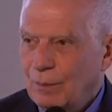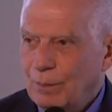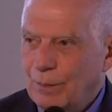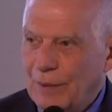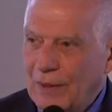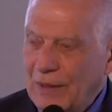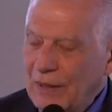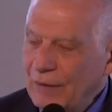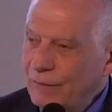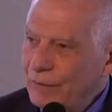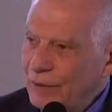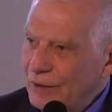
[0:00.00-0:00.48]

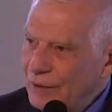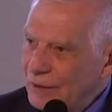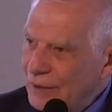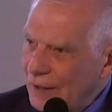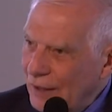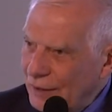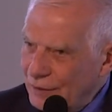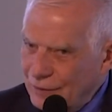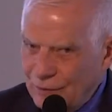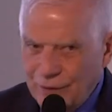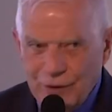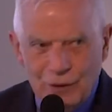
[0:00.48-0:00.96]
believing
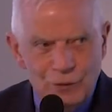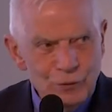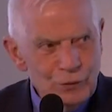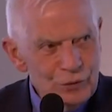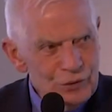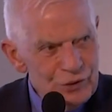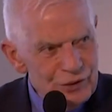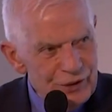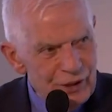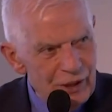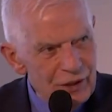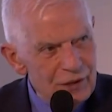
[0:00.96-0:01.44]
that
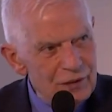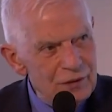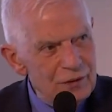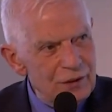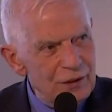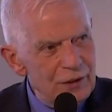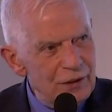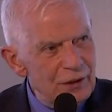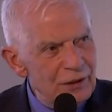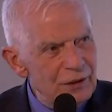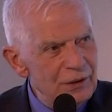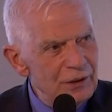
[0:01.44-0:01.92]

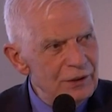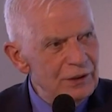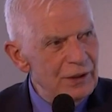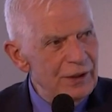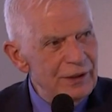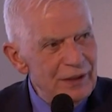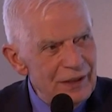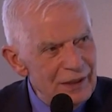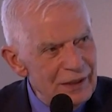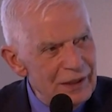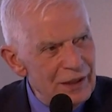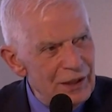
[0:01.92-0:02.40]
negotiating
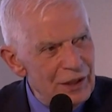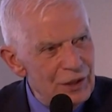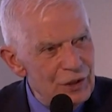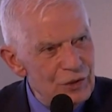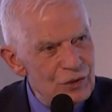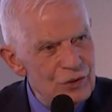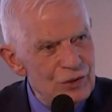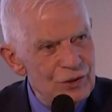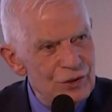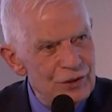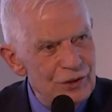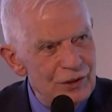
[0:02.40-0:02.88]
and
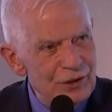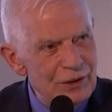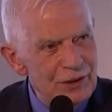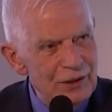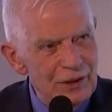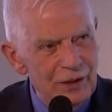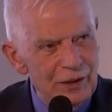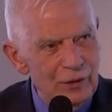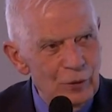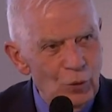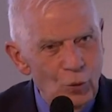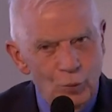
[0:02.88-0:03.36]
engaging
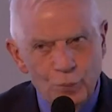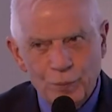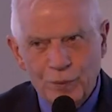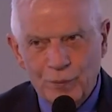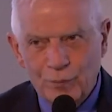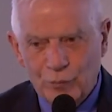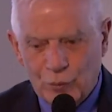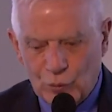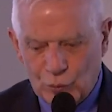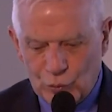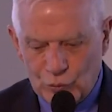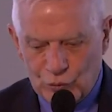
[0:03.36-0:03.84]
and
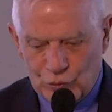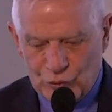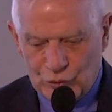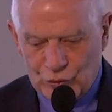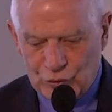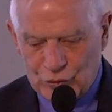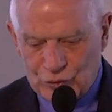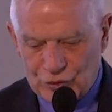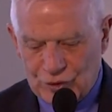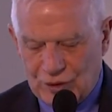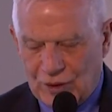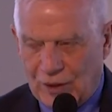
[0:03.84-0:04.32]
open
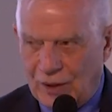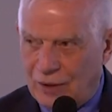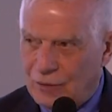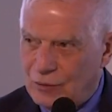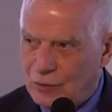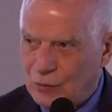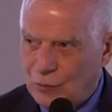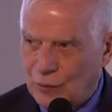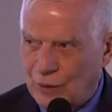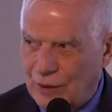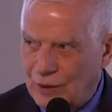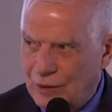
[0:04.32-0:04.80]
borders
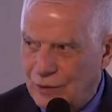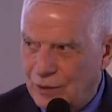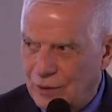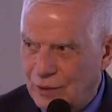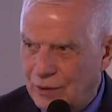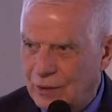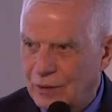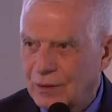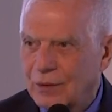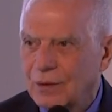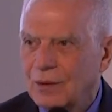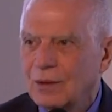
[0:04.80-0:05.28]
and
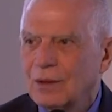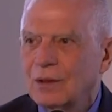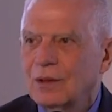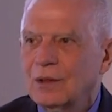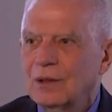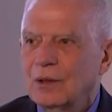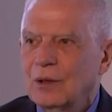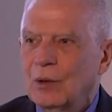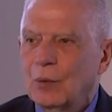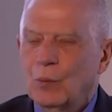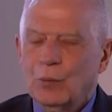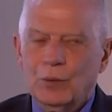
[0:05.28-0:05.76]
trading
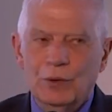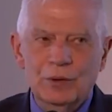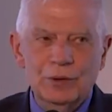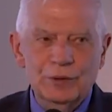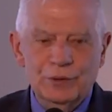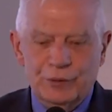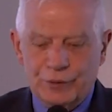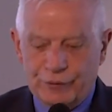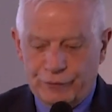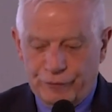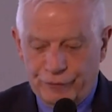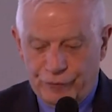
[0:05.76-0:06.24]
will
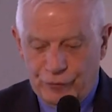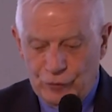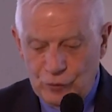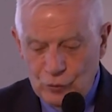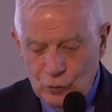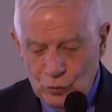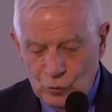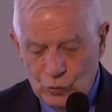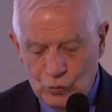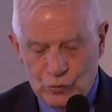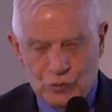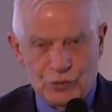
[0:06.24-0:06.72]

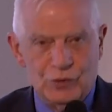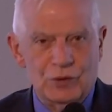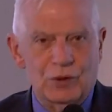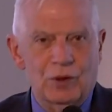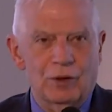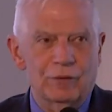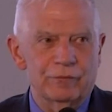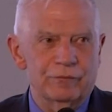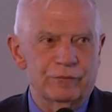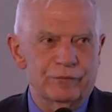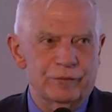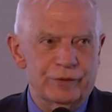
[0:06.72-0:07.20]
diffuse
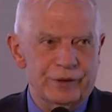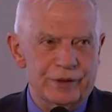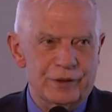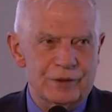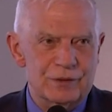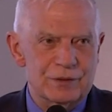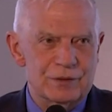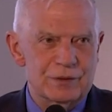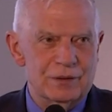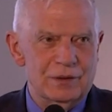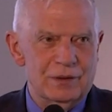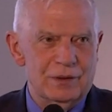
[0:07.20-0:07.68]

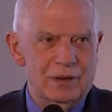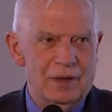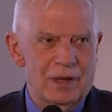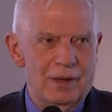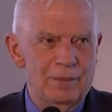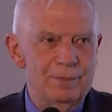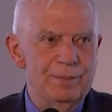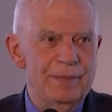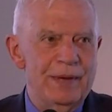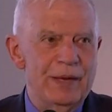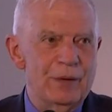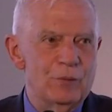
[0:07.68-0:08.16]
conflicts
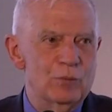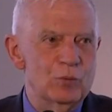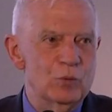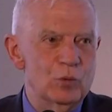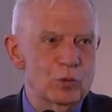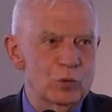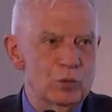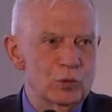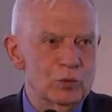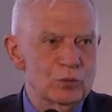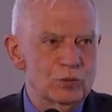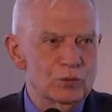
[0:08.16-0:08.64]
and make
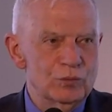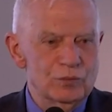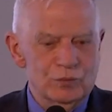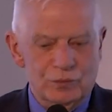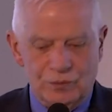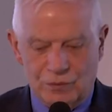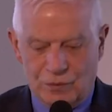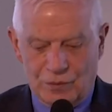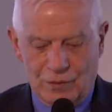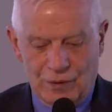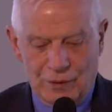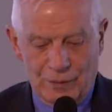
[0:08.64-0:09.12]
war
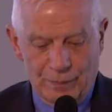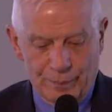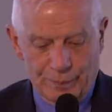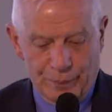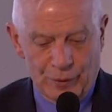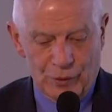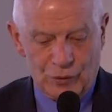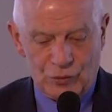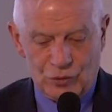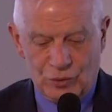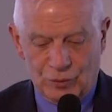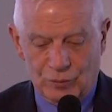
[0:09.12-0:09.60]

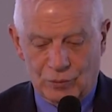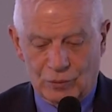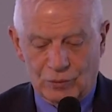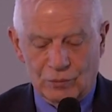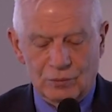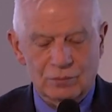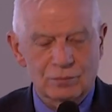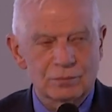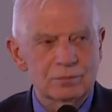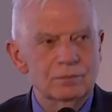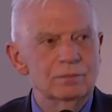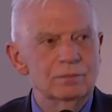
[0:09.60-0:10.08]
impossible.